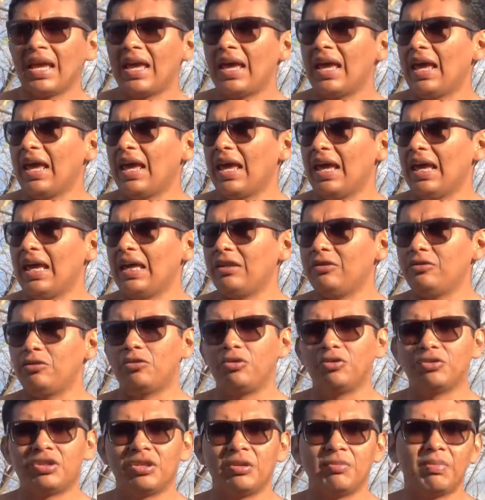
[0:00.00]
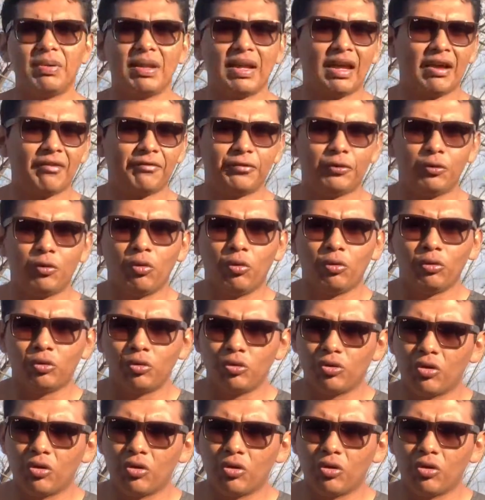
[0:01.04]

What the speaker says: And you simply have to go to